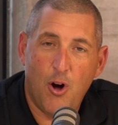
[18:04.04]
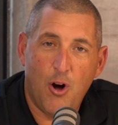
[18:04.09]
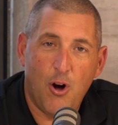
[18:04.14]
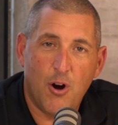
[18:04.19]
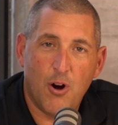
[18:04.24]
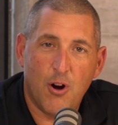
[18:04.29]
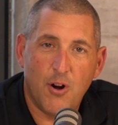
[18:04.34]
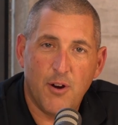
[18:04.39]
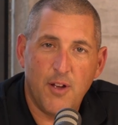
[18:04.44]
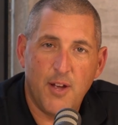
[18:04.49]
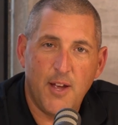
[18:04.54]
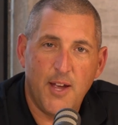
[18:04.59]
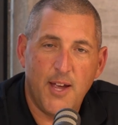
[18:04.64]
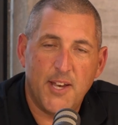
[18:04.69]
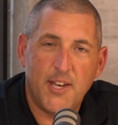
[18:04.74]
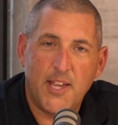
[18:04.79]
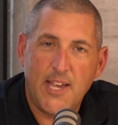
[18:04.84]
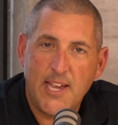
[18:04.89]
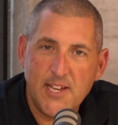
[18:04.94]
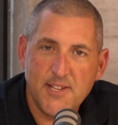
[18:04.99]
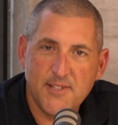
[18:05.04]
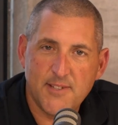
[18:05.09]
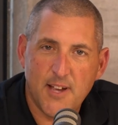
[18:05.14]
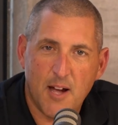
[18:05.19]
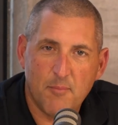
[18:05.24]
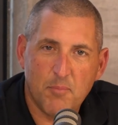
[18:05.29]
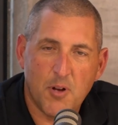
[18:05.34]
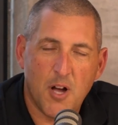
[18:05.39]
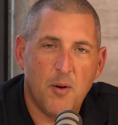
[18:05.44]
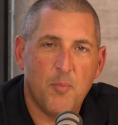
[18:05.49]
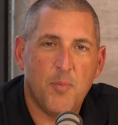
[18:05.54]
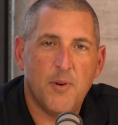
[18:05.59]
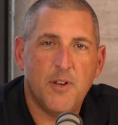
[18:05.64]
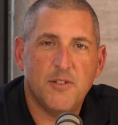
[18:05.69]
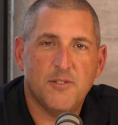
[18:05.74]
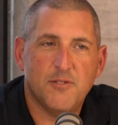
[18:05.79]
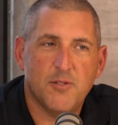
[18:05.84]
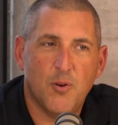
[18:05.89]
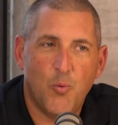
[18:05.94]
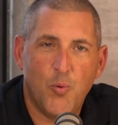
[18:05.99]
are an ESOP
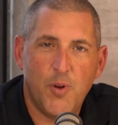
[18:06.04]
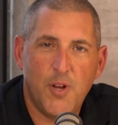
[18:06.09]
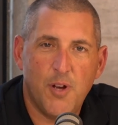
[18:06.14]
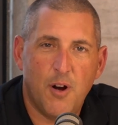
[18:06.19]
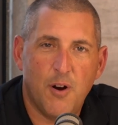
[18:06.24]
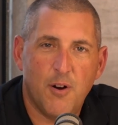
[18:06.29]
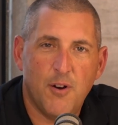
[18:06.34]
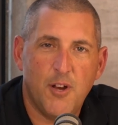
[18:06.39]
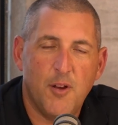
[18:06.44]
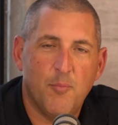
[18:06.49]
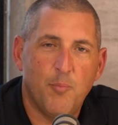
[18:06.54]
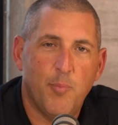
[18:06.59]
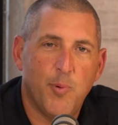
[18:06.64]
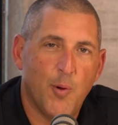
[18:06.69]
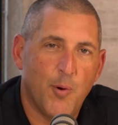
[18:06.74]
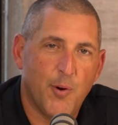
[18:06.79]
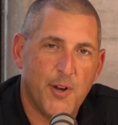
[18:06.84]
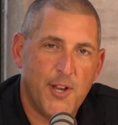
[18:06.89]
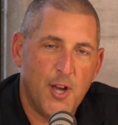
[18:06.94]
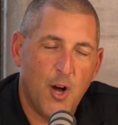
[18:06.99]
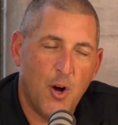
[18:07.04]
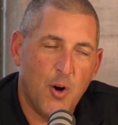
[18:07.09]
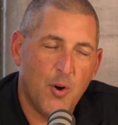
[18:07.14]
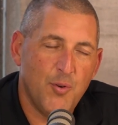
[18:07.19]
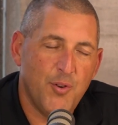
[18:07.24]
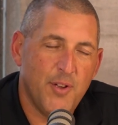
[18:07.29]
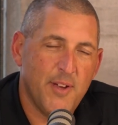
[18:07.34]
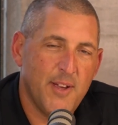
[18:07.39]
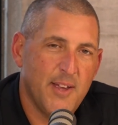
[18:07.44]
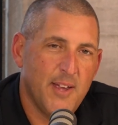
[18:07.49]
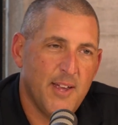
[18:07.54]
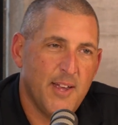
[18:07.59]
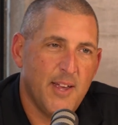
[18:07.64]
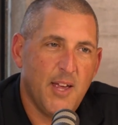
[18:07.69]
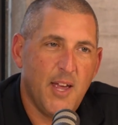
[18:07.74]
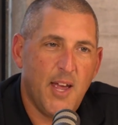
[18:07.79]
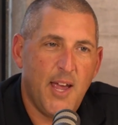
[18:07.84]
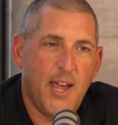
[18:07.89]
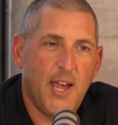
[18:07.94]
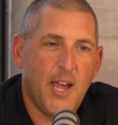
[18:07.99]
company, so we are employee owned.
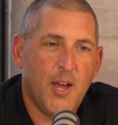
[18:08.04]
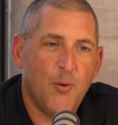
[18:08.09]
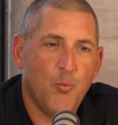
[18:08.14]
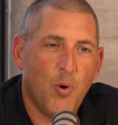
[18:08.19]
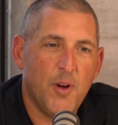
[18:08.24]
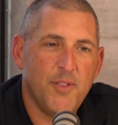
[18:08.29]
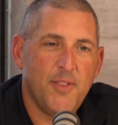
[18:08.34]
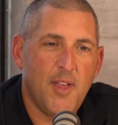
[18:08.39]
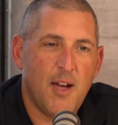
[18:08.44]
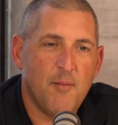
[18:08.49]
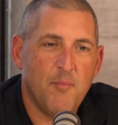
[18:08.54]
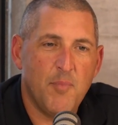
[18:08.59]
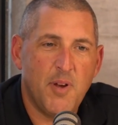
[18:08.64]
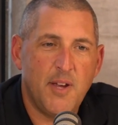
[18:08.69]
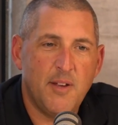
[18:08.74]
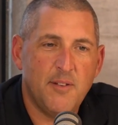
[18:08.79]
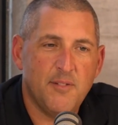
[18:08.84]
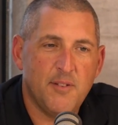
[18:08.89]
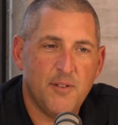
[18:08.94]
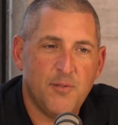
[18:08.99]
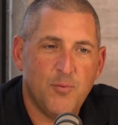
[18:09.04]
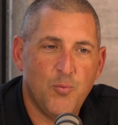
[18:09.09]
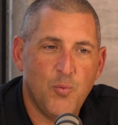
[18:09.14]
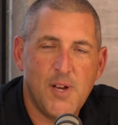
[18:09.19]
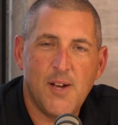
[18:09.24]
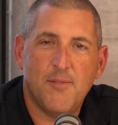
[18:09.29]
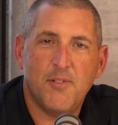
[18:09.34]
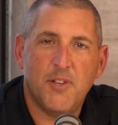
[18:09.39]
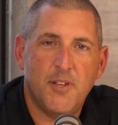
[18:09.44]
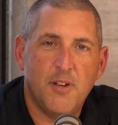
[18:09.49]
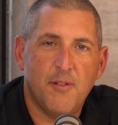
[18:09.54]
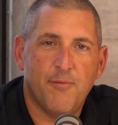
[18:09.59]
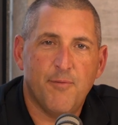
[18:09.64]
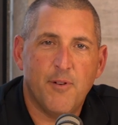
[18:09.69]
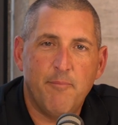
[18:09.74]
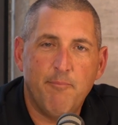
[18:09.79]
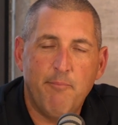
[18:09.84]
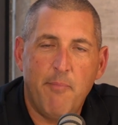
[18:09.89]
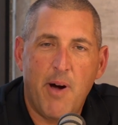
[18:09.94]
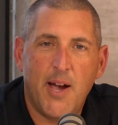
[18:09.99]
And what that means is we have a
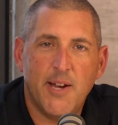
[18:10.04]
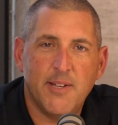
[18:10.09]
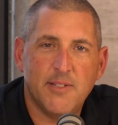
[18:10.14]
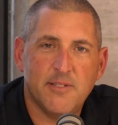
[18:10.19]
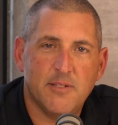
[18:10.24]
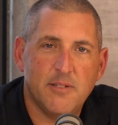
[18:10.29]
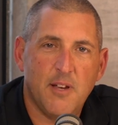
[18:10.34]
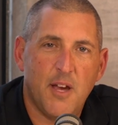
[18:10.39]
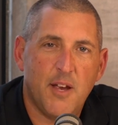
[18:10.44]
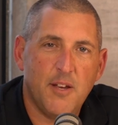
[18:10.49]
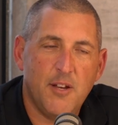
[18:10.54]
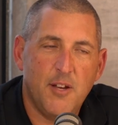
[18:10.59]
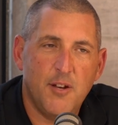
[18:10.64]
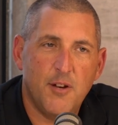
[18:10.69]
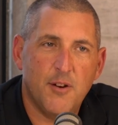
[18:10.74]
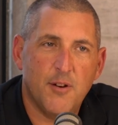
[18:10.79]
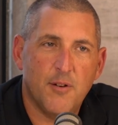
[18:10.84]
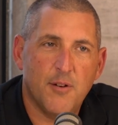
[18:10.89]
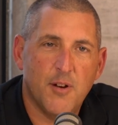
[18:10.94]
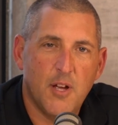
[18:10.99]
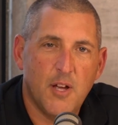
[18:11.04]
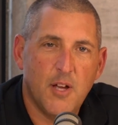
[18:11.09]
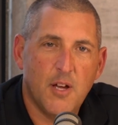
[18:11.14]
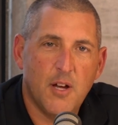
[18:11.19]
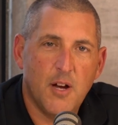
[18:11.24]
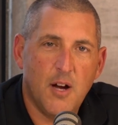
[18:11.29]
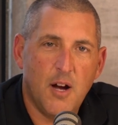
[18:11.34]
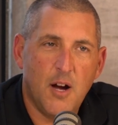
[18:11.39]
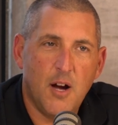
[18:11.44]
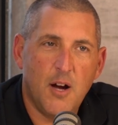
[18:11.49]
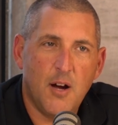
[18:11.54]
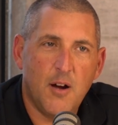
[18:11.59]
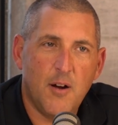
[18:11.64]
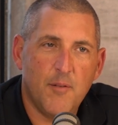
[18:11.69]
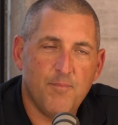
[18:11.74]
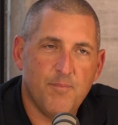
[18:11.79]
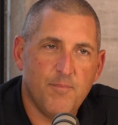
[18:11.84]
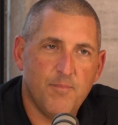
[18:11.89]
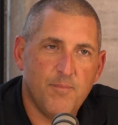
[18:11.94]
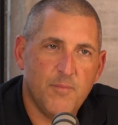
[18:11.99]
different mindset here.
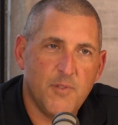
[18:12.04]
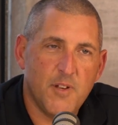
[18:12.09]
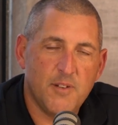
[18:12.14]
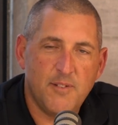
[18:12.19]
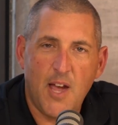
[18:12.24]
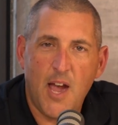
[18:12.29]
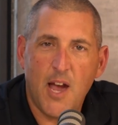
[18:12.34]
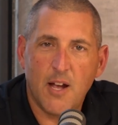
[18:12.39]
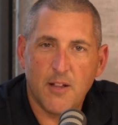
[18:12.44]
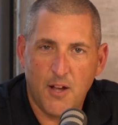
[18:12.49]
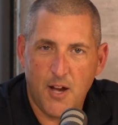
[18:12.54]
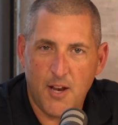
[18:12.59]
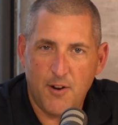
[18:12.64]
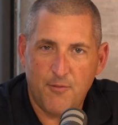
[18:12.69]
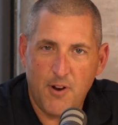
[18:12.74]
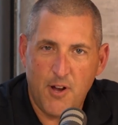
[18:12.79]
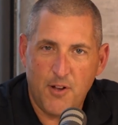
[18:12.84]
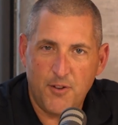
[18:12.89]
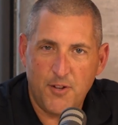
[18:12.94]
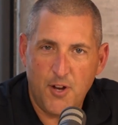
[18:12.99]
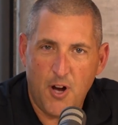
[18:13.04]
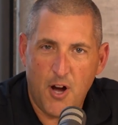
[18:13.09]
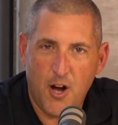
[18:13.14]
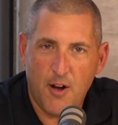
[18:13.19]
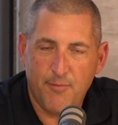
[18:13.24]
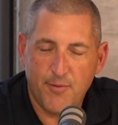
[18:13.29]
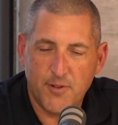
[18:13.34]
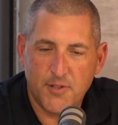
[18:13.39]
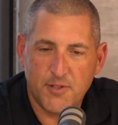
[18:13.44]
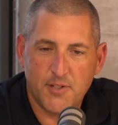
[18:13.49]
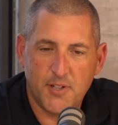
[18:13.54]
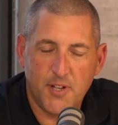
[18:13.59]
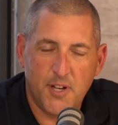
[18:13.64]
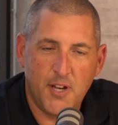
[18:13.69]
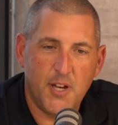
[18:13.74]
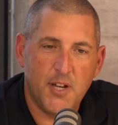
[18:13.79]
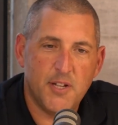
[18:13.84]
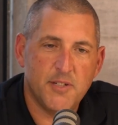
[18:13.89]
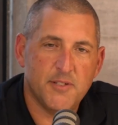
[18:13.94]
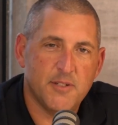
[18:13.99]
The tagline around the office
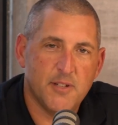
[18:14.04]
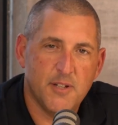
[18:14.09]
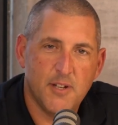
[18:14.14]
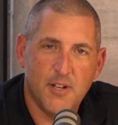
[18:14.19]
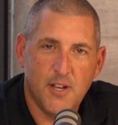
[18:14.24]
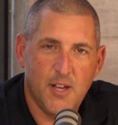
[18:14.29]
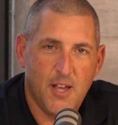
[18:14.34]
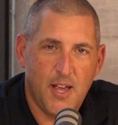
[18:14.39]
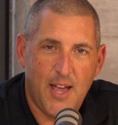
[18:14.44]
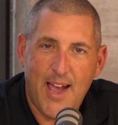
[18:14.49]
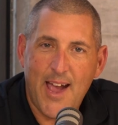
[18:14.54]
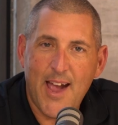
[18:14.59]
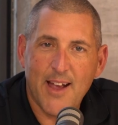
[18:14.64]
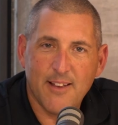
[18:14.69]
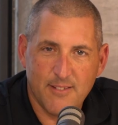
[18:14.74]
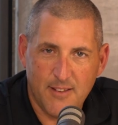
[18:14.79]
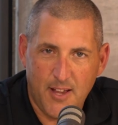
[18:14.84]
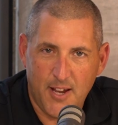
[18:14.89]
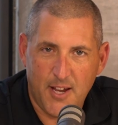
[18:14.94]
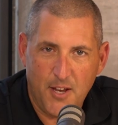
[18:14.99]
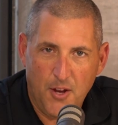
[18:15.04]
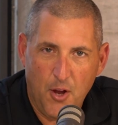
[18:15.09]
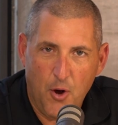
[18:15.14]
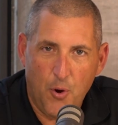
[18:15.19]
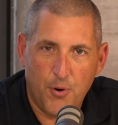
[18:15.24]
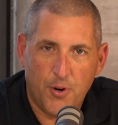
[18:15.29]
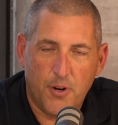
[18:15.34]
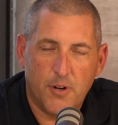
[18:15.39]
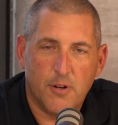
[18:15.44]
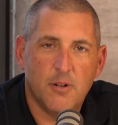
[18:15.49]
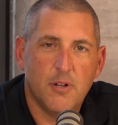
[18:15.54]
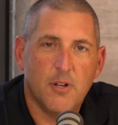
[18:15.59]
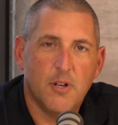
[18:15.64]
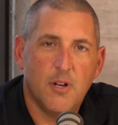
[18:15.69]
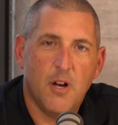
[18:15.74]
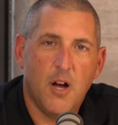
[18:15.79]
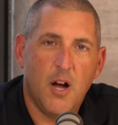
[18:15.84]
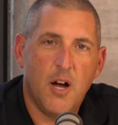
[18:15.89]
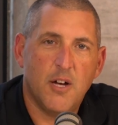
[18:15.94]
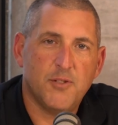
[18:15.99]
is act like an owner.
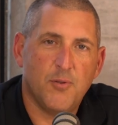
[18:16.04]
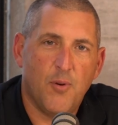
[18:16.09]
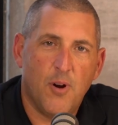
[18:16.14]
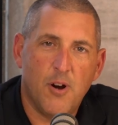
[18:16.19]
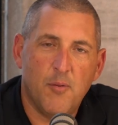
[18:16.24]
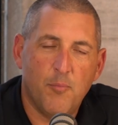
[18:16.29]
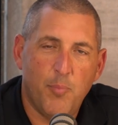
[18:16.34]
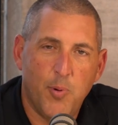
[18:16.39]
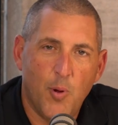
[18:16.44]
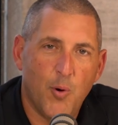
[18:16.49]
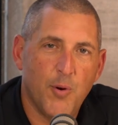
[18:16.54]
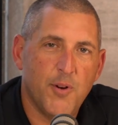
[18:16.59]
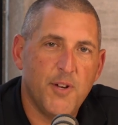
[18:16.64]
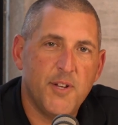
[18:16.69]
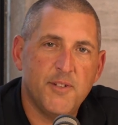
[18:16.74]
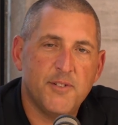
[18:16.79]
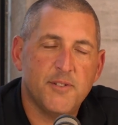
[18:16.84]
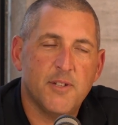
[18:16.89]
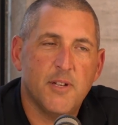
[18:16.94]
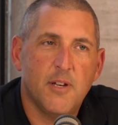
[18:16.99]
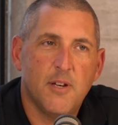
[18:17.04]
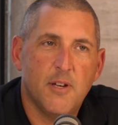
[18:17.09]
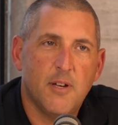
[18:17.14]
So our employees,